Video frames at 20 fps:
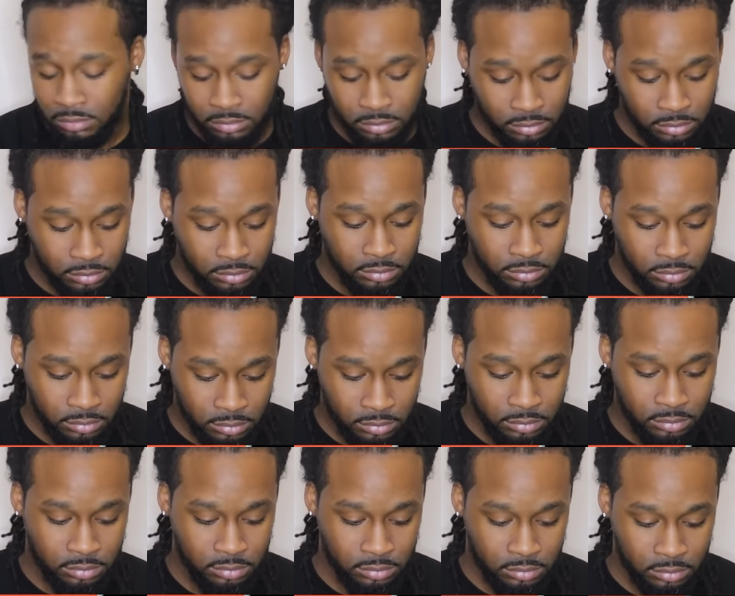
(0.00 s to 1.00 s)

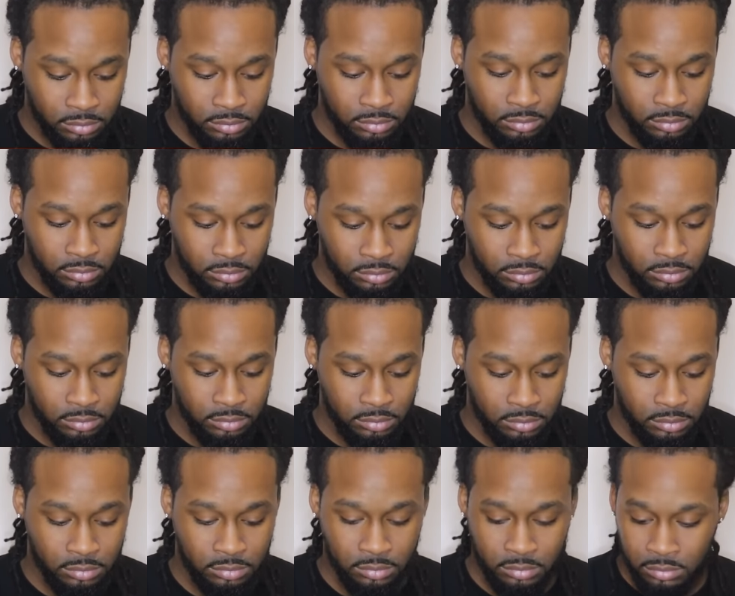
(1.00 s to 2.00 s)

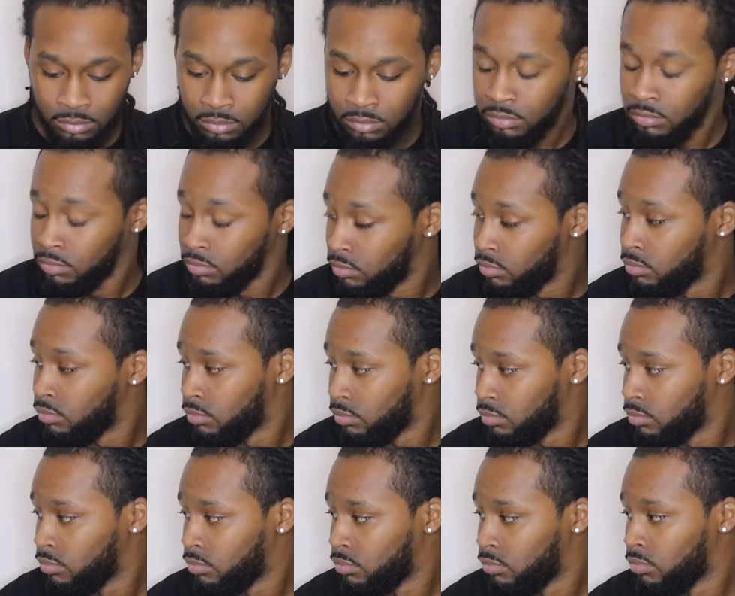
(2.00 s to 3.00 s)

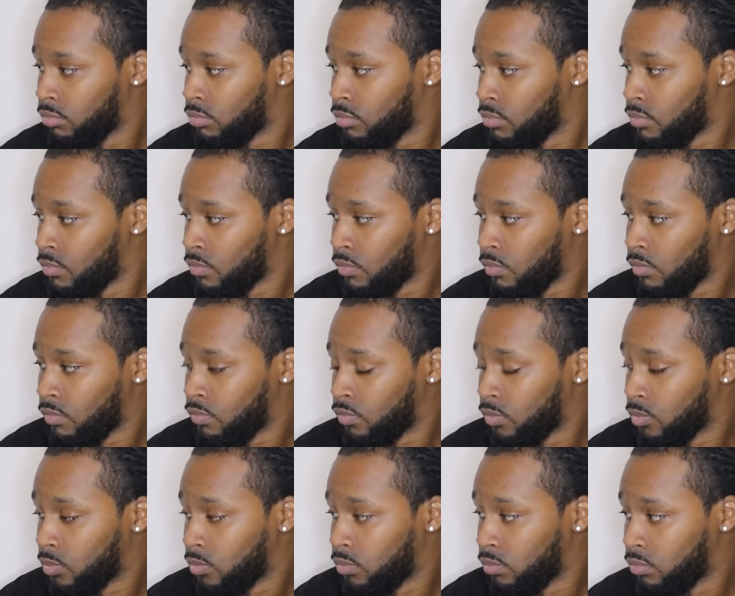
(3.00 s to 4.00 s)

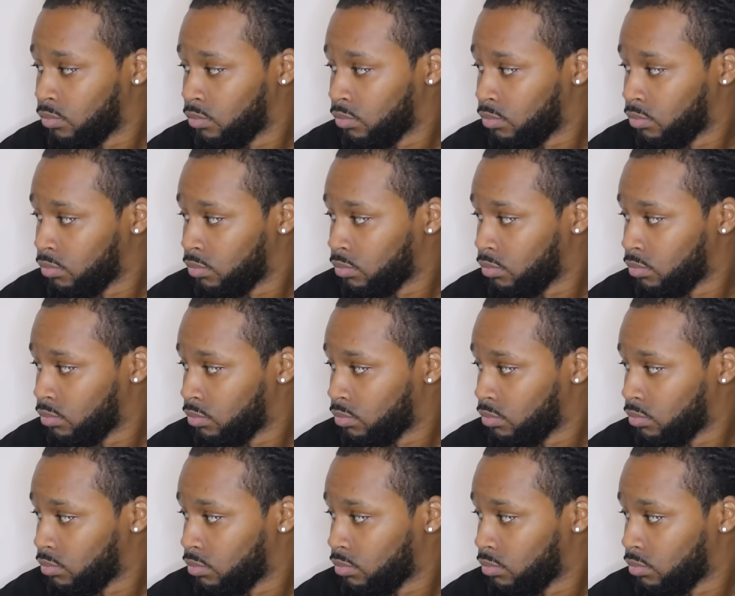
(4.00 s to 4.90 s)
(silent)